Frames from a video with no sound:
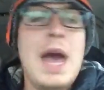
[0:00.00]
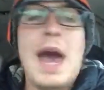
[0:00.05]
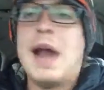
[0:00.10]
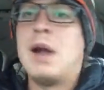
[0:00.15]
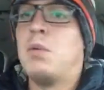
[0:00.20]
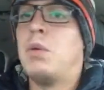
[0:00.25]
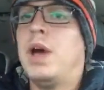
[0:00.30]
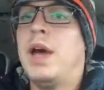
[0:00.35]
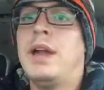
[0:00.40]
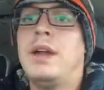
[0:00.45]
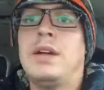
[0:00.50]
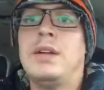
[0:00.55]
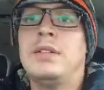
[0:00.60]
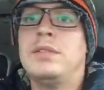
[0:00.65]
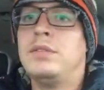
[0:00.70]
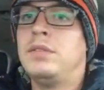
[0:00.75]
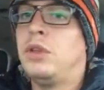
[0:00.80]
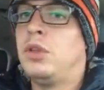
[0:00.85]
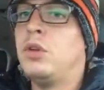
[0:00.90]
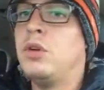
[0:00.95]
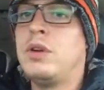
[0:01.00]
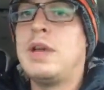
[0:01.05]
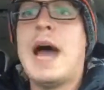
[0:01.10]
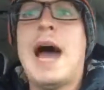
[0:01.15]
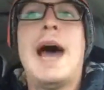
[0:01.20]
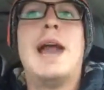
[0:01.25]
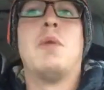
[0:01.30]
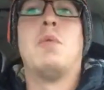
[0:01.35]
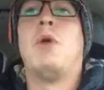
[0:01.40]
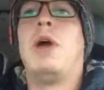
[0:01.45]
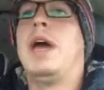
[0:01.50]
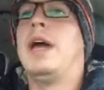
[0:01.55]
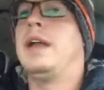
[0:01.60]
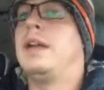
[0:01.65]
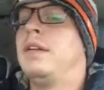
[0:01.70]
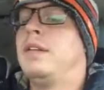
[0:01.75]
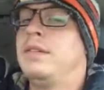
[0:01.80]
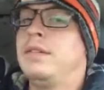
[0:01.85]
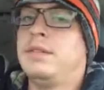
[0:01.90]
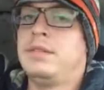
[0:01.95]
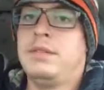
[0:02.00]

got to win. You got to win.